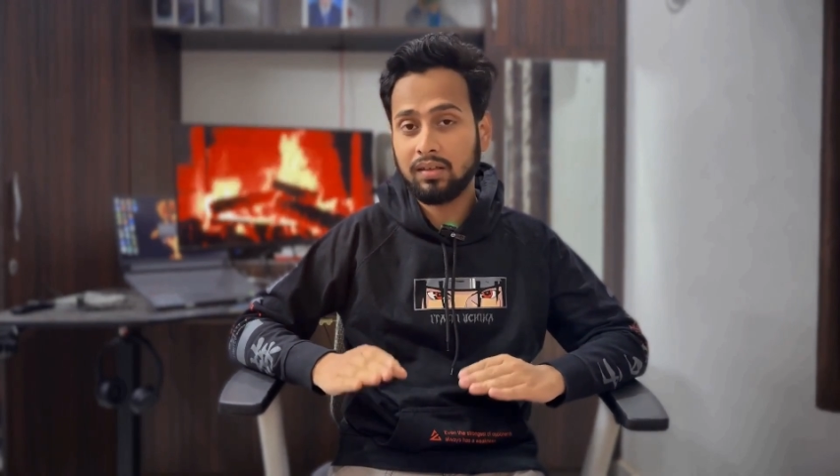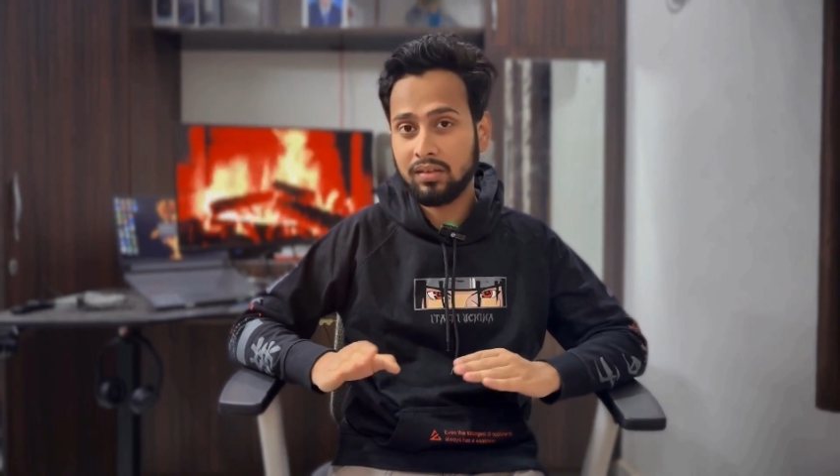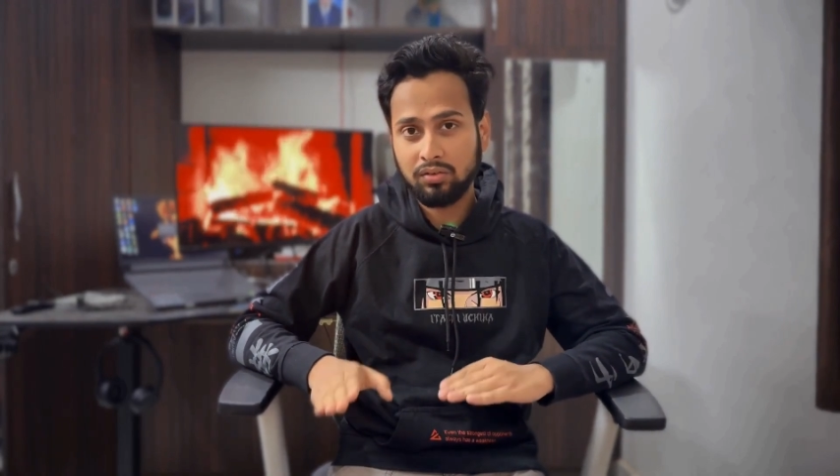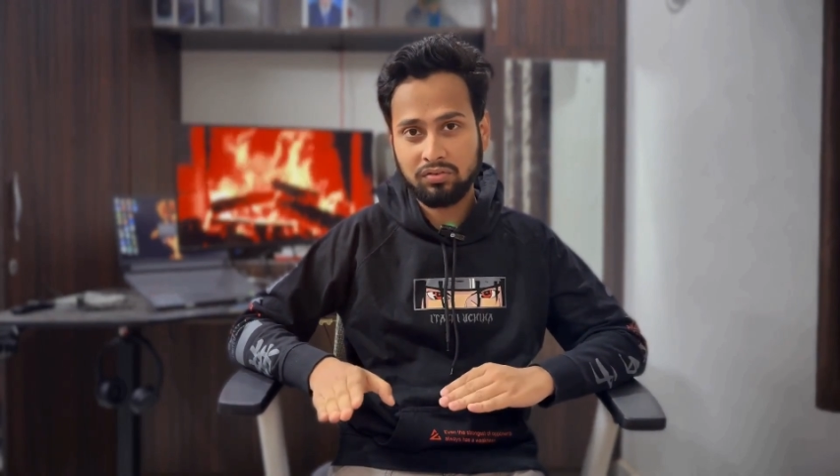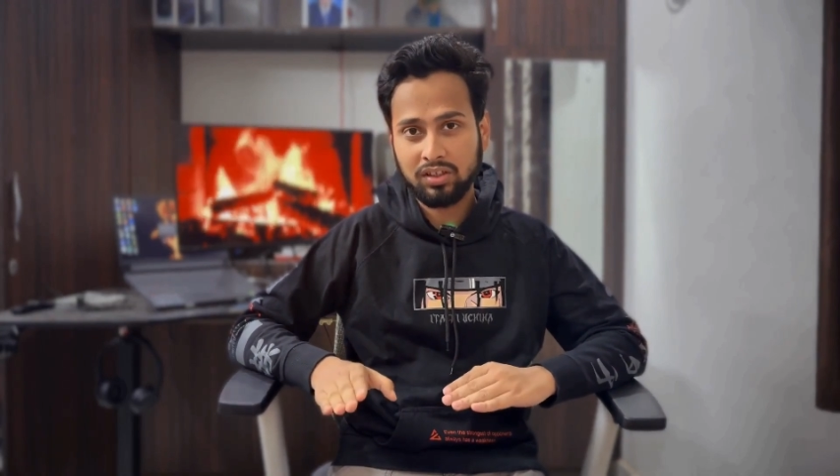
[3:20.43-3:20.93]

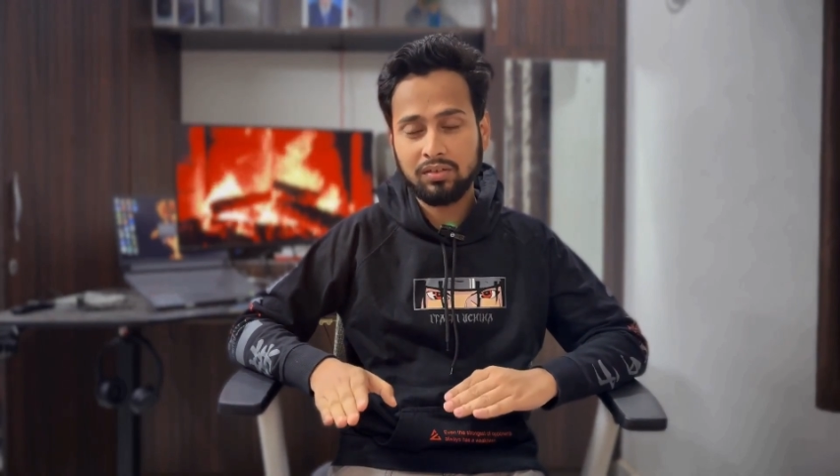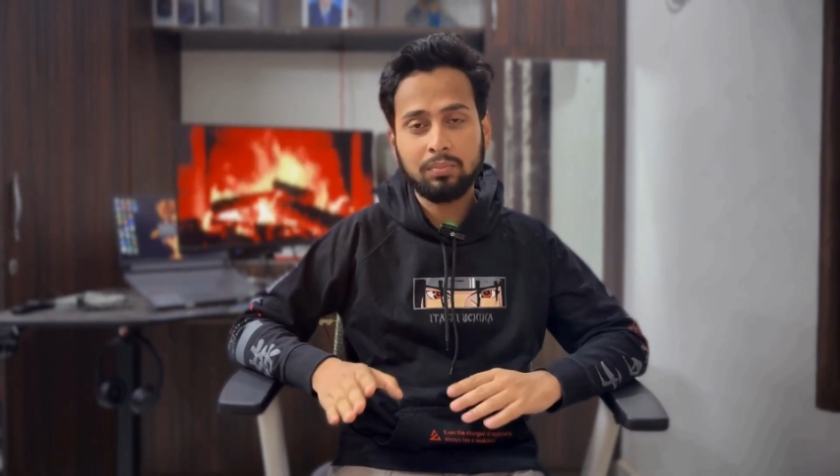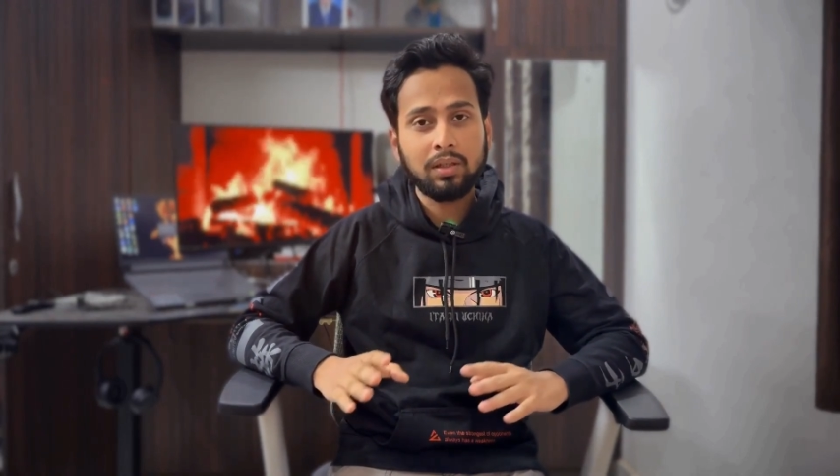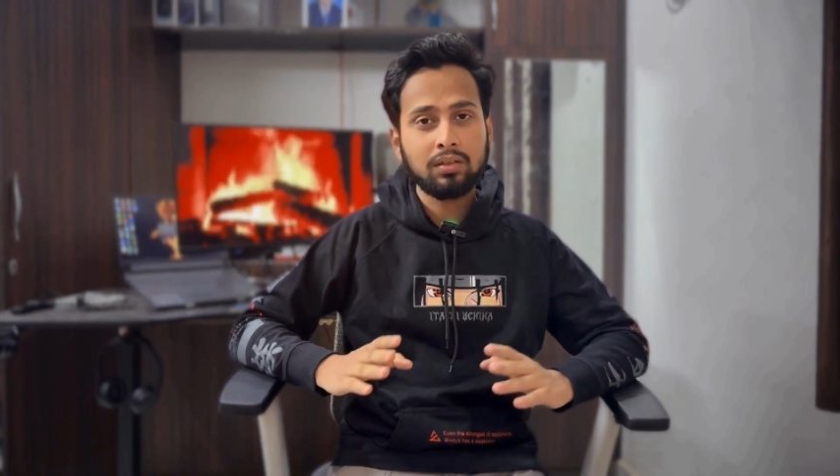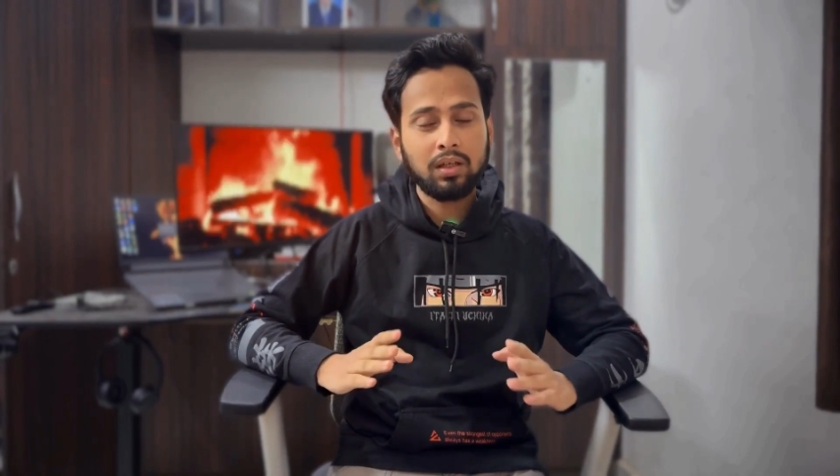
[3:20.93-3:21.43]
You've just
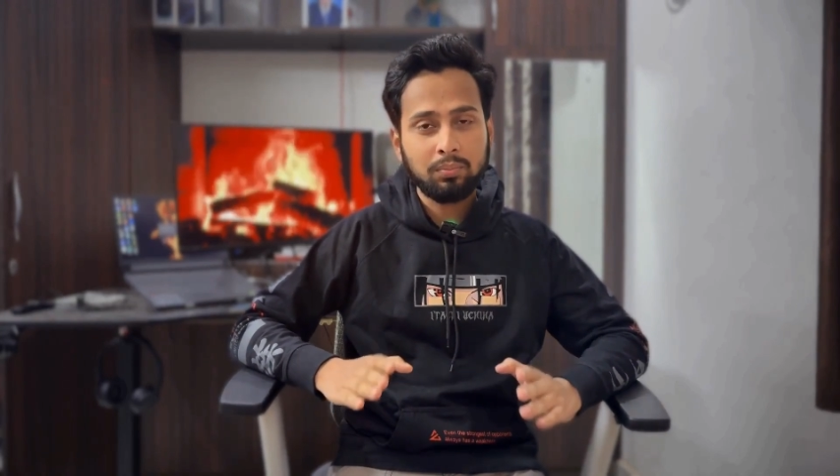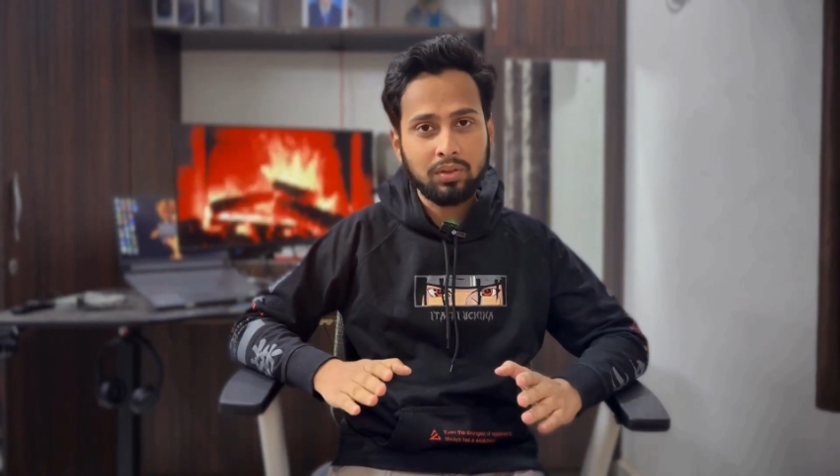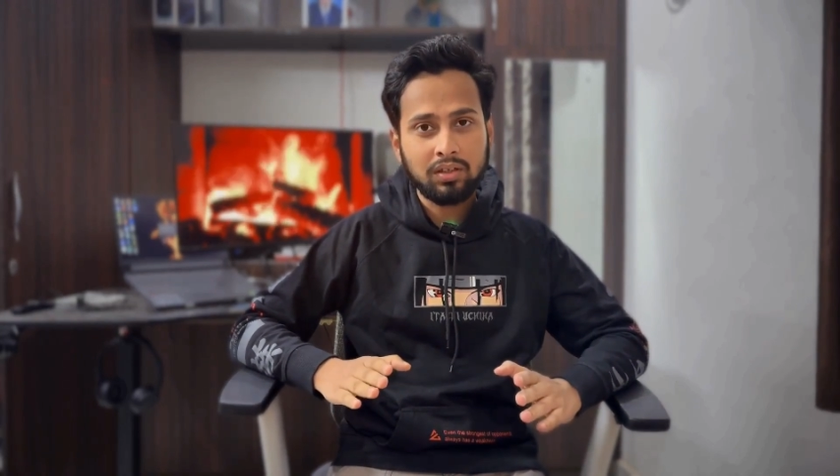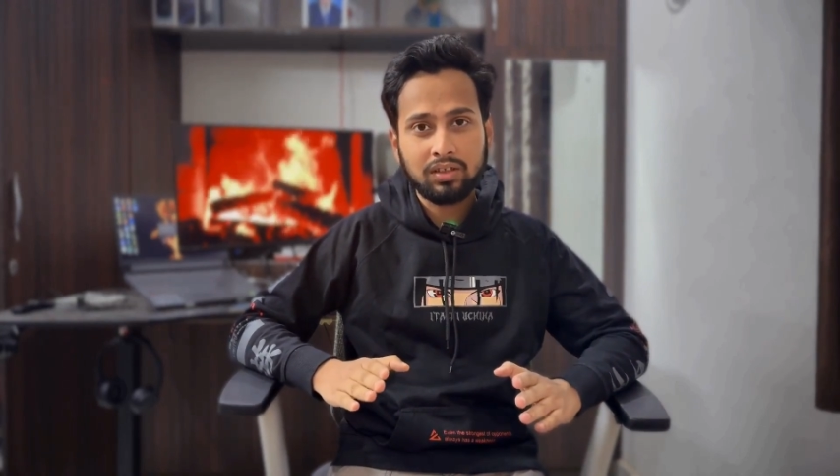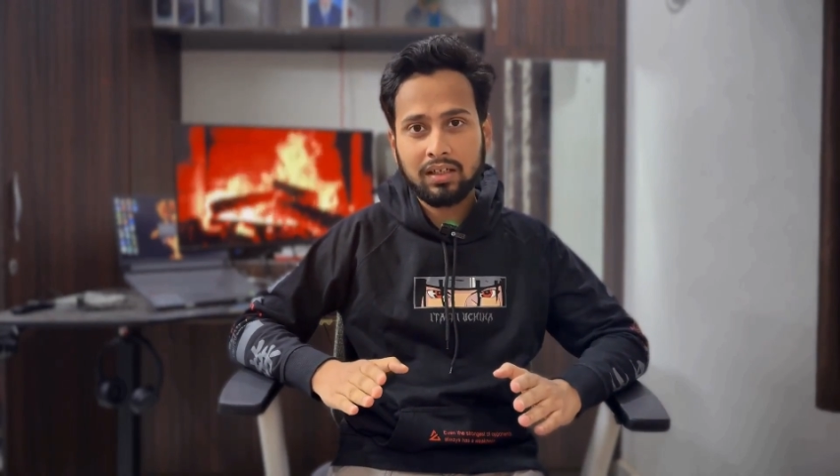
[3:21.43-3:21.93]
built a
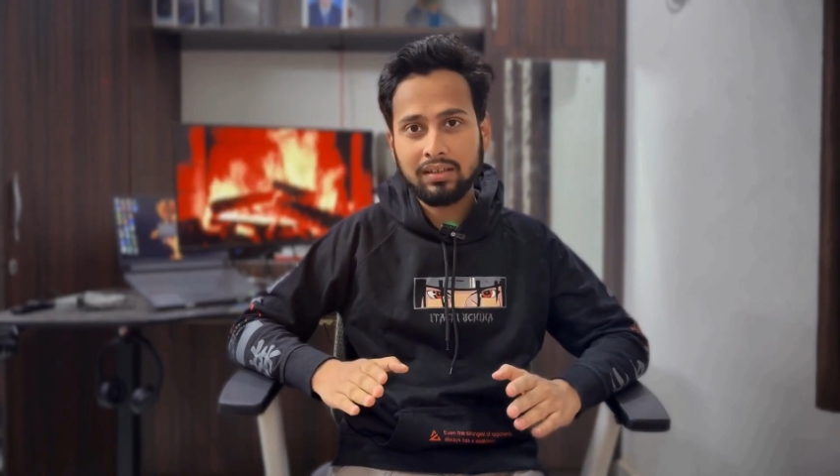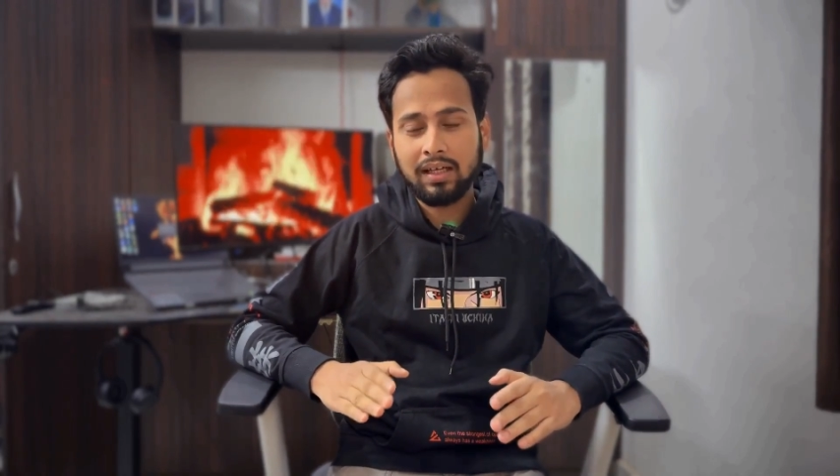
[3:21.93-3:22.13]
project